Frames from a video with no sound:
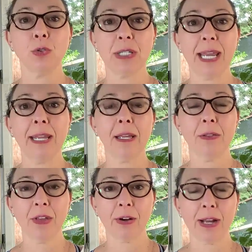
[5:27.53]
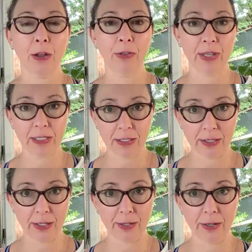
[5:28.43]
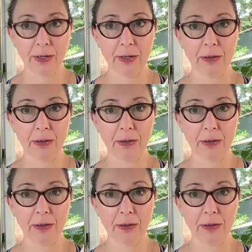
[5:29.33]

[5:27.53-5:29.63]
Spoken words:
who take their health into their